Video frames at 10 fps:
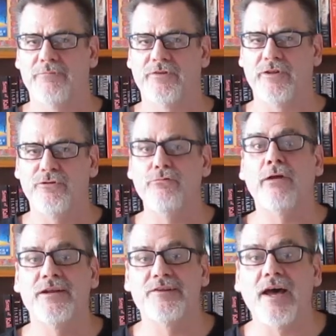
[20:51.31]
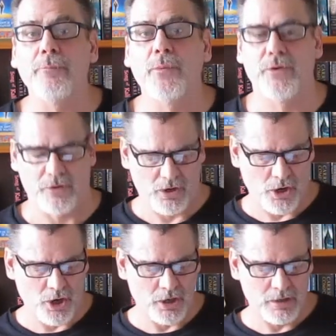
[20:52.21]
So the two runners-up
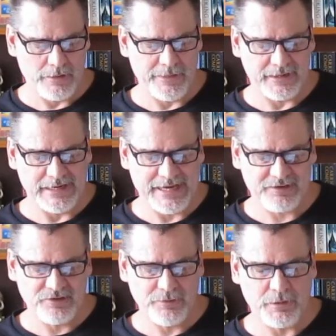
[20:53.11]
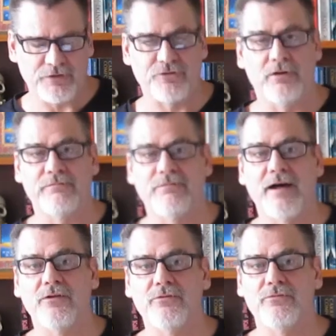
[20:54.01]
are The Collector by John
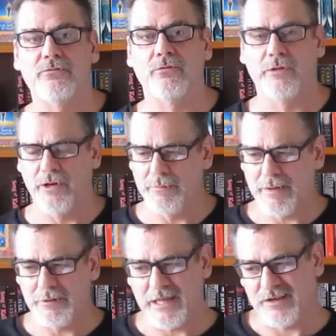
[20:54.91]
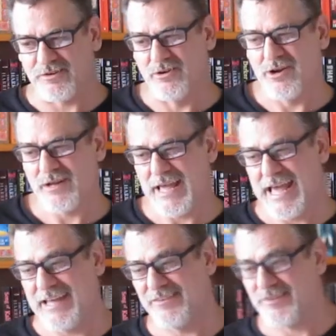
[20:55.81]
Fowles, although maybe that's not
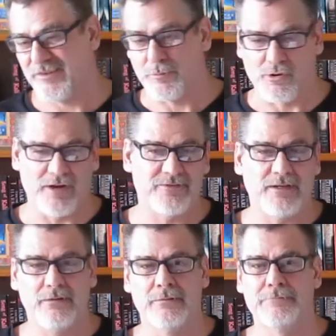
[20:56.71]
as surprising,